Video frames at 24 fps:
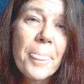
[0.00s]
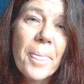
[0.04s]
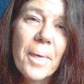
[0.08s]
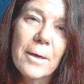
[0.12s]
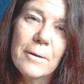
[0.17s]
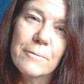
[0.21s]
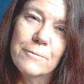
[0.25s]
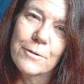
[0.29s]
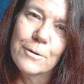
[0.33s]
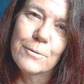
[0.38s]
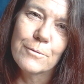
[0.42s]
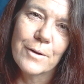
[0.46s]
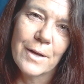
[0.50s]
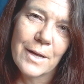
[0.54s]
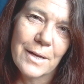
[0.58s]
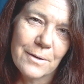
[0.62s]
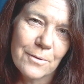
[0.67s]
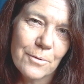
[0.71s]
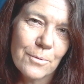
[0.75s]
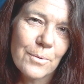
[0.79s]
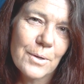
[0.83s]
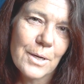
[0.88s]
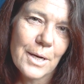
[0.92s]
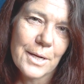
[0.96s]
If you've had
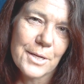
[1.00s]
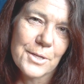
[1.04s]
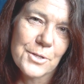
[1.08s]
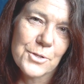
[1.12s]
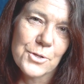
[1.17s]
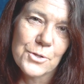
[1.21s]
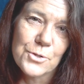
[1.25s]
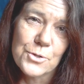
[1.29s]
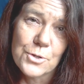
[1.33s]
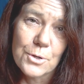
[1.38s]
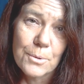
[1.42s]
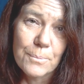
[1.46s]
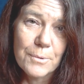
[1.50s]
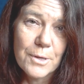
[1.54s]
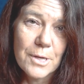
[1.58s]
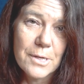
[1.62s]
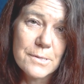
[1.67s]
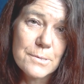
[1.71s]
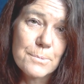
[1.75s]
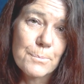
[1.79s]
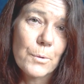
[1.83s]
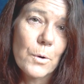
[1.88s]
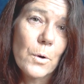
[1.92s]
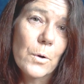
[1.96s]
a relationship
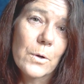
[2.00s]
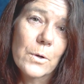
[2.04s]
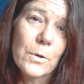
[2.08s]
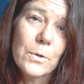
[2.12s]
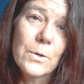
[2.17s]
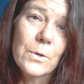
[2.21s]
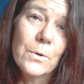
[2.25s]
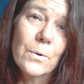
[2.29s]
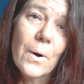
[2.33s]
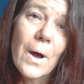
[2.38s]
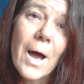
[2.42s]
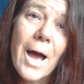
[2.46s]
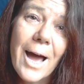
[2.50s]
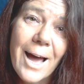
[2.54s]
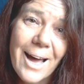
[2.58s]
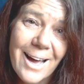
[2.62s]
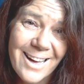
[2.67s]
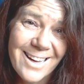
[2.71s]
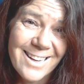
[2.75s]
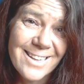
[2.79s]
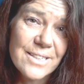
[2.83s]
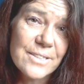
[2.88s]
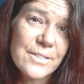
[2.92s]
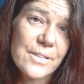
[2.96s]
that's broken your
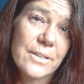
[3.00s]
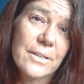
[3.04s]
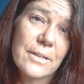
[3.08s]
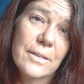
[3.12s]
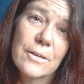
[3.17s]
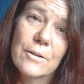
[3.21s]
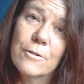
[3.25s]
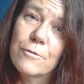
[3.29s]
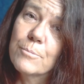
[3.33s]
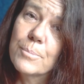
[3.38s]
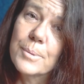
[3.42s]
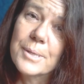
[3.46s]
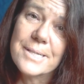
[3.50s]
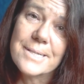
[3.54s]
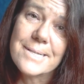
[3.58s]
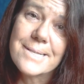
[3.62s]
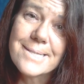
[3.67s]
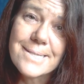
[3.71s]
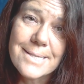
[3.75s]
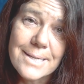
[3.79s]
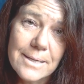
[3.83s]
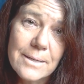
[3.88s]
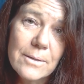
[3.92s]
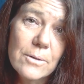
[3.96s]
heart and you've been
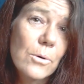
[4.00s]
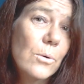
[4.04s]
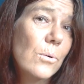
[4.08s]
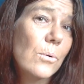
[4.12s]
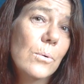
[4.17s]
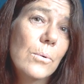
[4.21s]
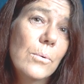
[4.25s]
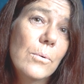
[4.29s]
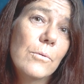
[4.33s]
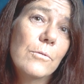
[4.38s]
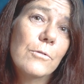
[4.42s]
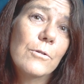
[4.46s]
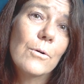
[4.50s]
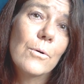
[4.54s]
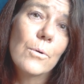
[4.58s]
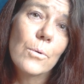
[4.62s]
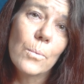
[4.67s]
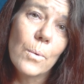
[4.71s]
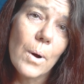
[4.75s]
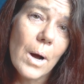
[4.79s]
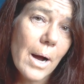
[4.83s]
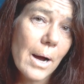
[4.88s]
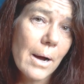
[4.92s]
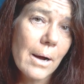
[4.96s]
single for a
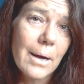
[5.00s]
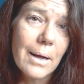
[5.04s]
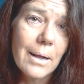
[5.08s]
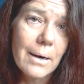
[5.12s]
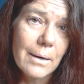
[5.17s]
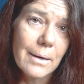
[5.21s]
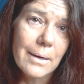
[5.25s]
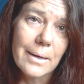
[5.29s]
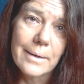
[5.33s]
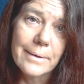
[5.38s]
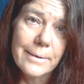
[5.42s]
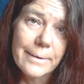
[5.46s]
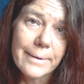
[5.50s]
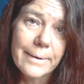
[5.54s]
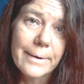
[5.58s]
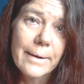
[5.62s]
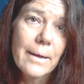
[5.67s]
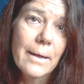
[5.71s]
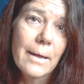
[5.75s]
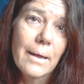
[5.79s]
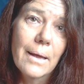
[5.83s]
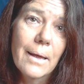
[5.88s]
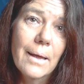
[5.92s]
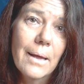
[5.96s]
while and
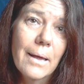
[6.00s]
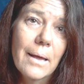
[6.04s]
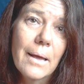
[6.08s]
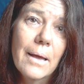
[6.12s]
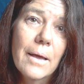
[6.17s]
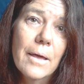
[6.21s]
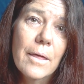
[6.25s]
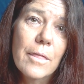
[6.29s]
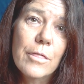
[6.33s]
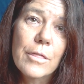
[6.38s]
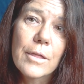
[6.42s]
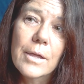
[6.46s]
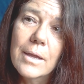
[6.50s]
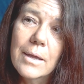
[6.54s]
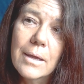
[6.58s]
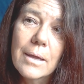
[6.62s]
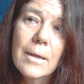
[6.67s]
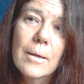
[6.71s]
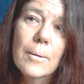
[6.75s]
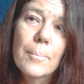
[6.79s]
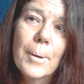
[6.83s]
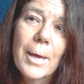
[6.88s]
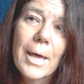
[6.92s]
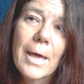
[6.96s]

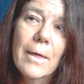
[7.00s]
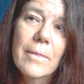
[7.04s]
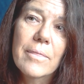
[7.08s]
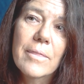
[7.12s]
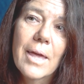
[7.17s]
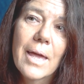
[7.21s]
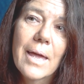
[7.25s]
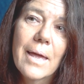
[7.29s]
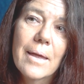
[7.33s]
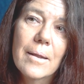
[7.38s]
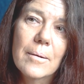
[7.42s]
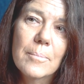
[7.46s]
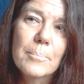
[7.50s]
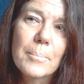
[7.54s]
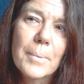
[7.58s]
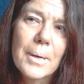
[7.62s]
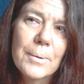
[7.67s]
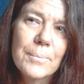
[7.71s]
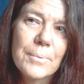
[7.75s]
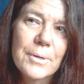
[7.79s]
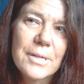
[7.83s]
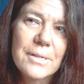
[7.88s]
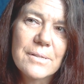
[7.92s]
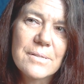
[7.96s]
thinking about that, and
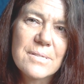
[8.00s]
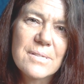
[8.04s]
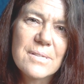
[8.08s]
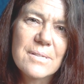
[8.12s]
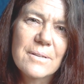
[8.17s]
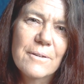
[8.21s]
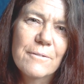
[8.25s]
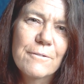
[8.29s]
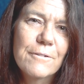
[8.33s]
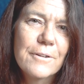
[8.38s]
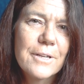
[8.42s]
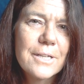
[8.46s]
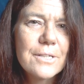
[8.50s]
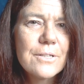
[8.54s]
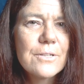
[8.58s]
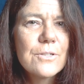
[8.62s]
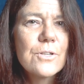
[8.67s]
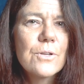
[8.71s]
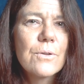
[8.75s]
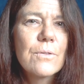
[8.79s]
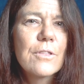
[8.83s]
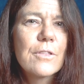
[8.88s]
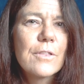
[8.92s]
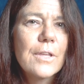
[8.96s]
maybe it's affected
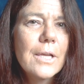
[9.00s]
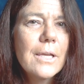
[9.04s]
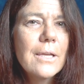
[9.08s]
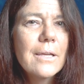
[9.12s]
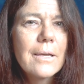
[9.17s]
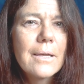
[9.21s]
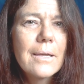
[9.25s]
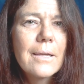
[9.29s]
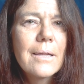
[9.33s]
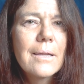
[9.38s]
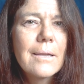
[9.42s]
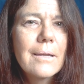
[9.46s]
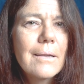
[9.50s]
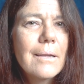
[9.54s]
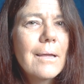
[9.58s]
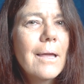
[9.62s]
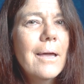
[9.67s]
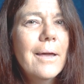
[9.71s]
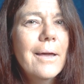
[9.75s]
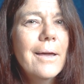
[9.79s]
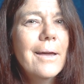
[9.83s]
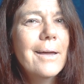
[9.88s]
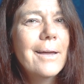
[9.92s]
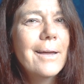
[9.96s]
your thinking
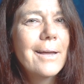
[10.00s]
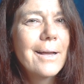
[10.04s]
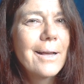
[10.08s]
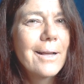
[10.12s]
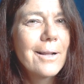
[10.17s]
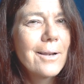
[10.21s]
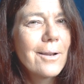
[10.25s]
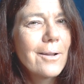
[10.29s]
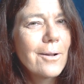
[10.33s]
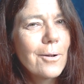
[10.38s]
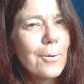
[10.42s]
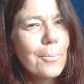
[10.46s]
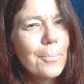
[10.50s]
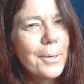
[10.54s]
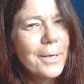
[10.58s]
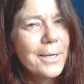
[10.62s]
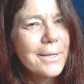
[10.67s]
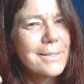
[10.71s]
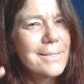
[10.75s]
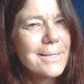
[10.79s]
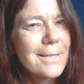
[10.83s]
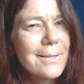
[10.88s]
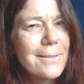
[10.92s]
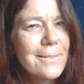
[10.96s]
a little
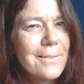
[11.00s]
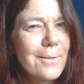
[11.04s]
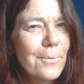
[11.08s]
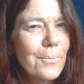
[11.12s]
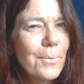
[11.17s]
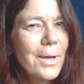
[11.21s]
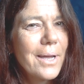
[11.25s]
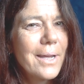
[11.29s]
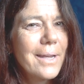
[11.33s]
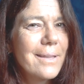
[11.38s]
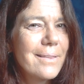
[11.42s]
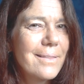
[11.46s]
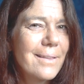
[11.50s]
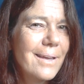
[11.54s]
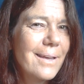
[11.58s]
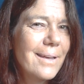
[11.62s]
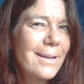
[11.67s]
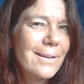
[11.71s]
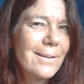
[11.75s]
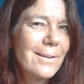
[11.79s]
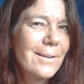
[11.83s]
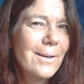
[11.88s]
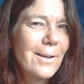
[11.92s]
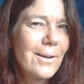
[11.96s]
bit in the way
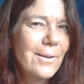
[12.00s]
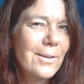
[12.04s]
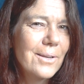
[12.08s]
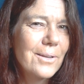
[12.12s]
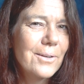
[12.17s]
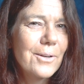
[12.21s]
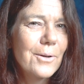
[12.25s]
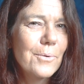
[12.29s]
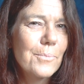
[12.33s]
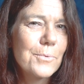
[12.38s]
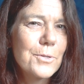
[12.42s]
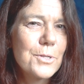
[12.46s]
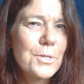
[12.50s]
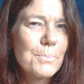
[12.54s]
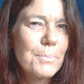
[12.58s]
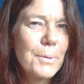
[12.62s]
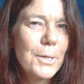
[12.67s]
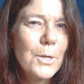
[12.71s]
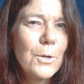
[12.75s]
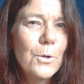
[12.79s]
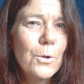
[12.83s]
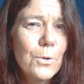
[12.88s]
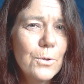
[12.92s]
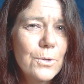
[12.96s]
that, you don't want to
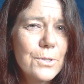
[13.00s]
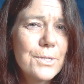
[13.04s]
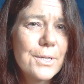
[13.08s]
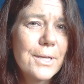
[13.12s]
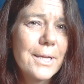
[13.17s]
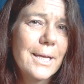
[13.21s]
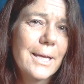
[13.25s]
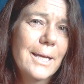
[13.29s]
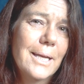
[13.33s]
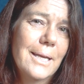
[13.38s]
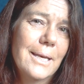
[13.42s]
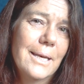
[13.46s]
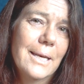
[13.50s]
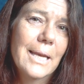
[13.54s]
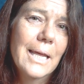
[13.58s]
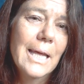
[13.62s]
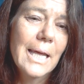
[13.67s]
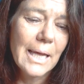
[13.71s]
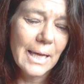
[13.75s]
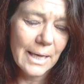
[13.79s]
be hurt again,